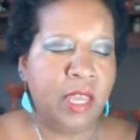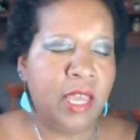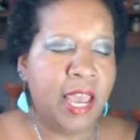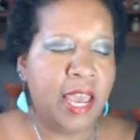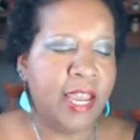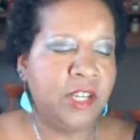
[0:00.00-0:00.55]

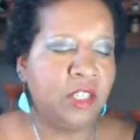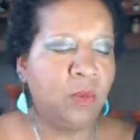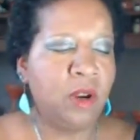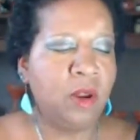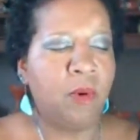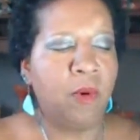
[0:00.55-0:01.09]
And I just
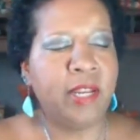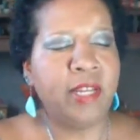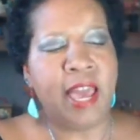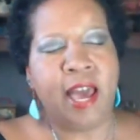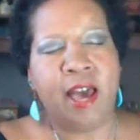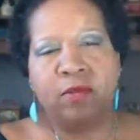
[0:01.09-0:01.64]
want to point
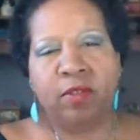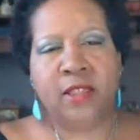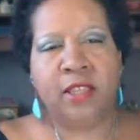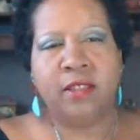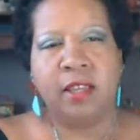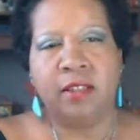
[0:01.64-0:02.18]
out that
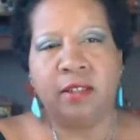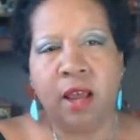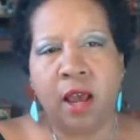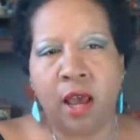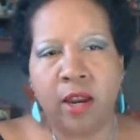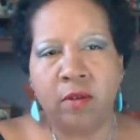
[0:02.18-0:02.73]
this is
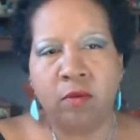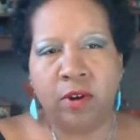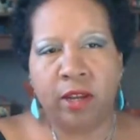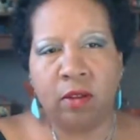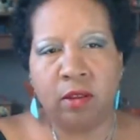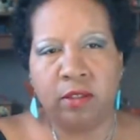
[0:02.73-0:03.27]
not
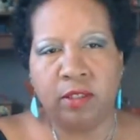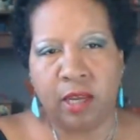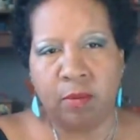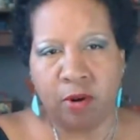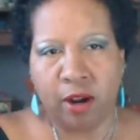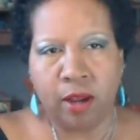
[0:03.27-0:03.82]
real
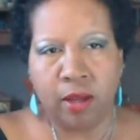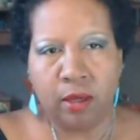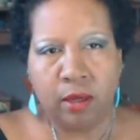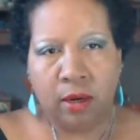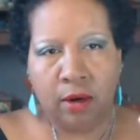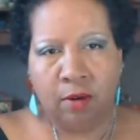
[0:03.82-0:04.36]
zebra
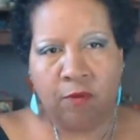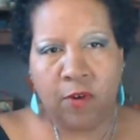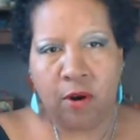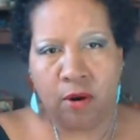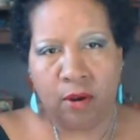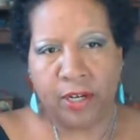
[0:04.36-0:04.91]

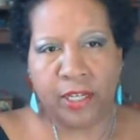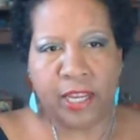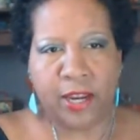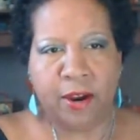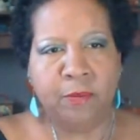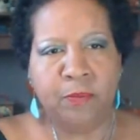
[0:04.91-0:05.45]
fur on
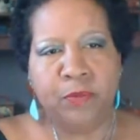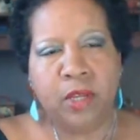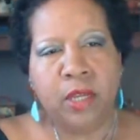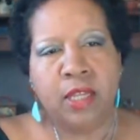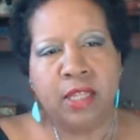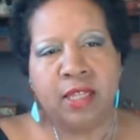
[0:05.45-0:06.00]
here.
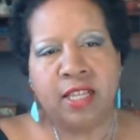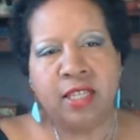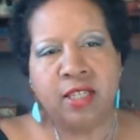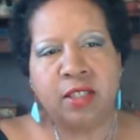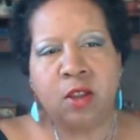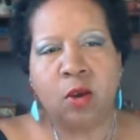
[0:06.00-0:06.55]
This
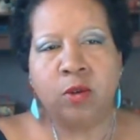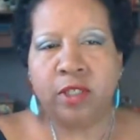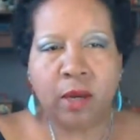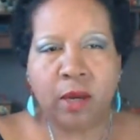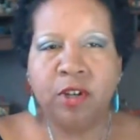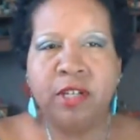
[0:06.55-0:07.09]
is no
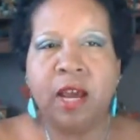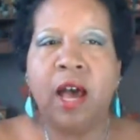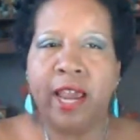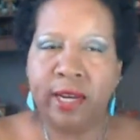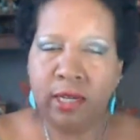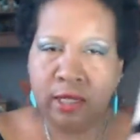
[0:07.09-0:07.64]
zebra
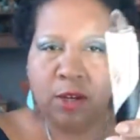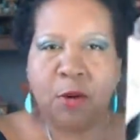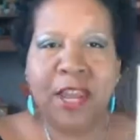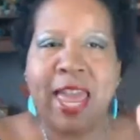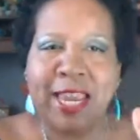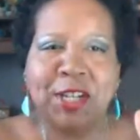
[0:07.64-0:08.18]
died in the
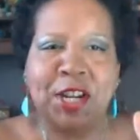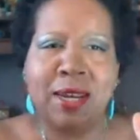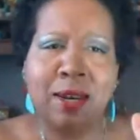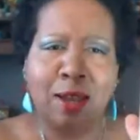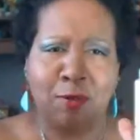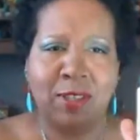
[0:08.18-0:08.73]
creation
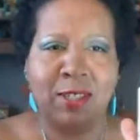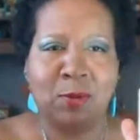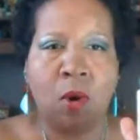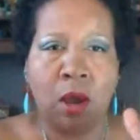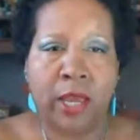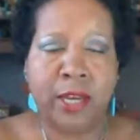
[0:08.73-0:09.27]
of this
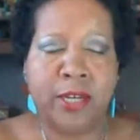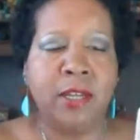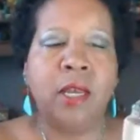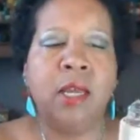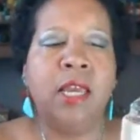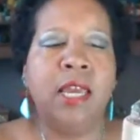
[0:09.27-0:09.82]
wand.
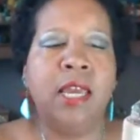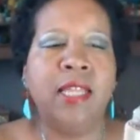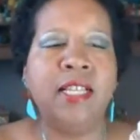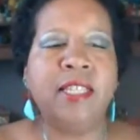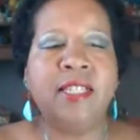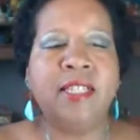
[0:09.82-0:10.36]

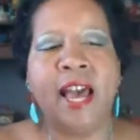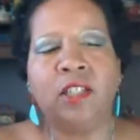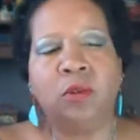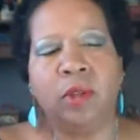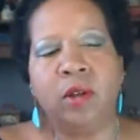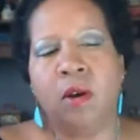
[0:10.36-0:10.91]
This is
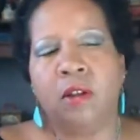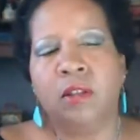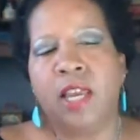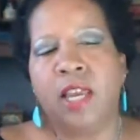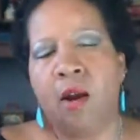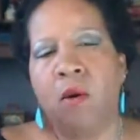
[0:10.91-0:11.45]
actually called
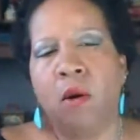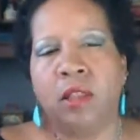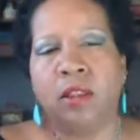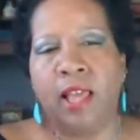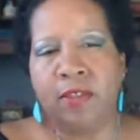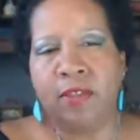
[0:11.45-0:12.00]
hair on
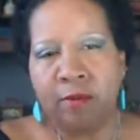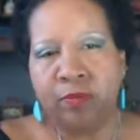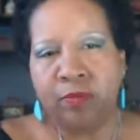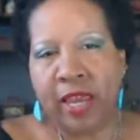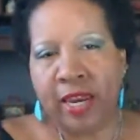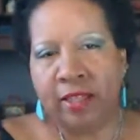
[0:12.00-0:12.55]
leather,
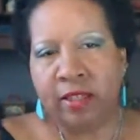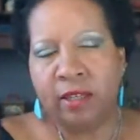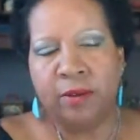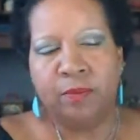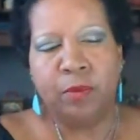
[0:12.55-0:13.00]
and it's a